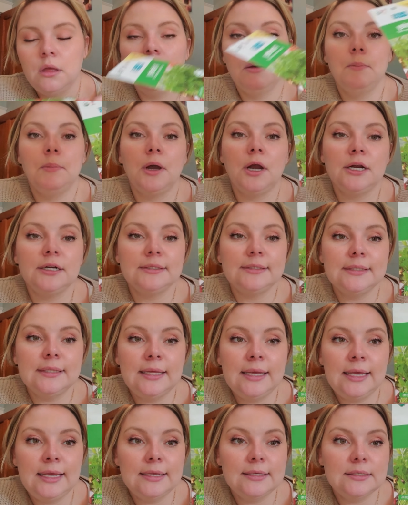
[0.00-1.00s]

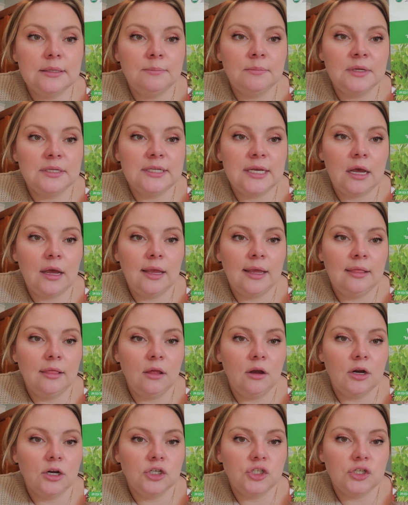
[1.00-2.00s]
Parsley, some Italian
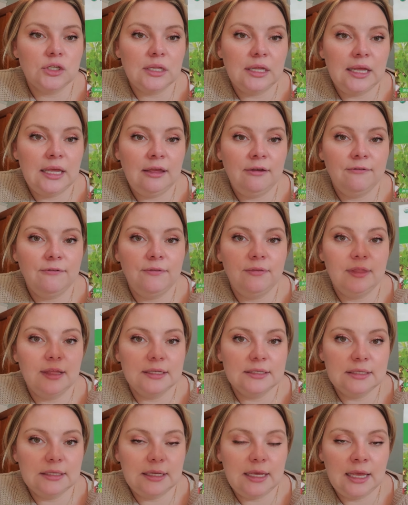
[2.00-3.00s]
large leaf.
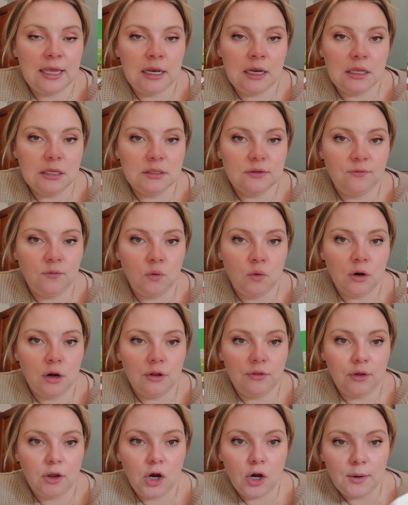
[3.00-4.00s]
This again is for
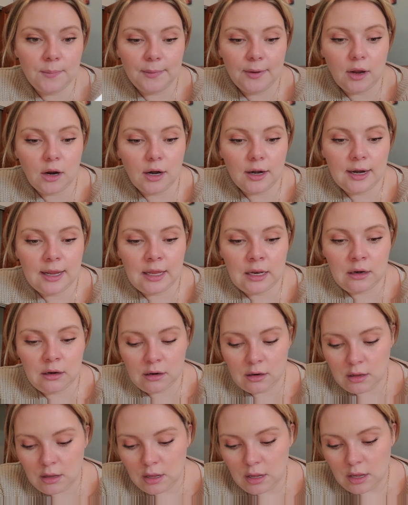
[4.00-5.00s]
the herb garden.
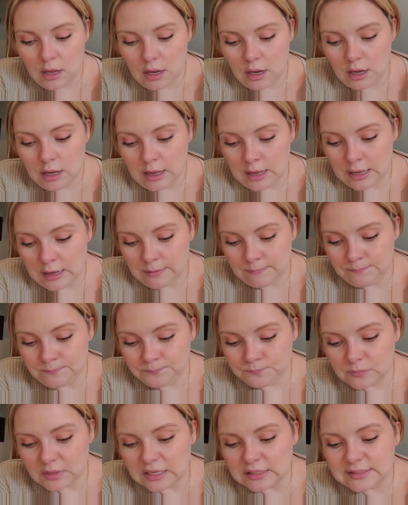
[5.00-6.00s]

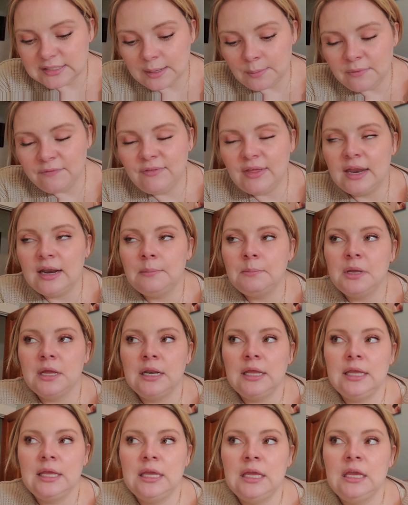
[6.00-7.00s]
Some of that I'm going
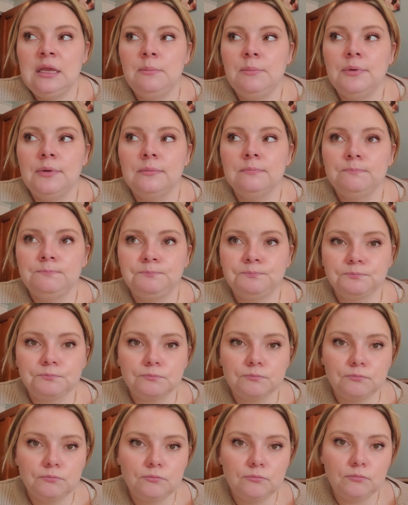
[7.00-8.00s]
to keep
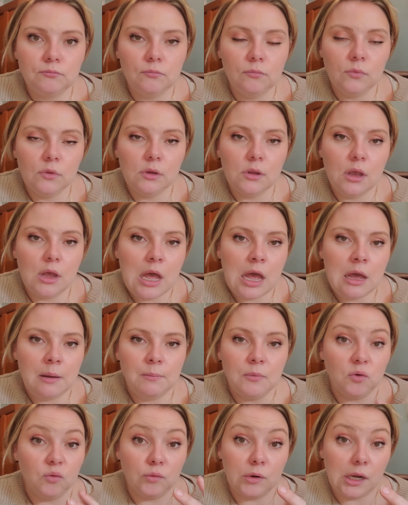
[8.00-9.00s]

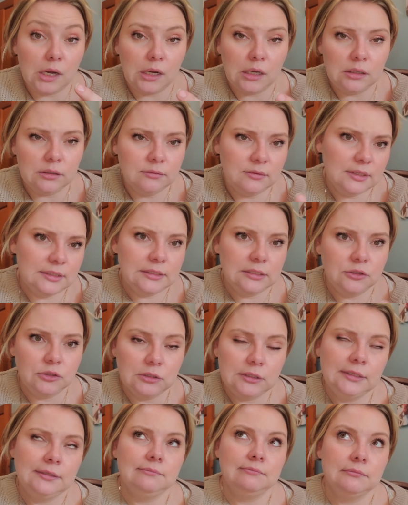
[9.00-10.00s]
raw,
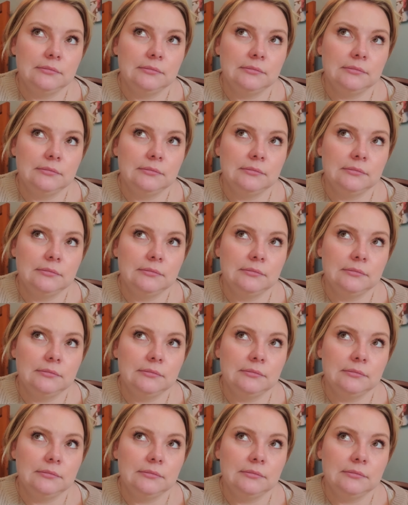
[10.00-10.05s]
essentially,